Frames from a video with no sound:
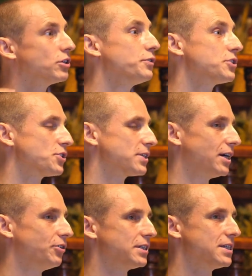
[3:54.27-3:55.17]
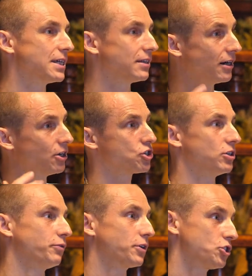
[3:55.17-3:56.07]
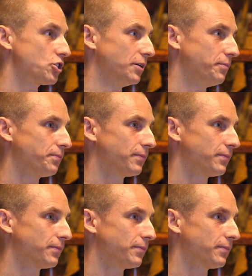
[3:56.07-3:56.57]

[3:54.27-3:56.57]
of his austerities, he had darshan of Krishna.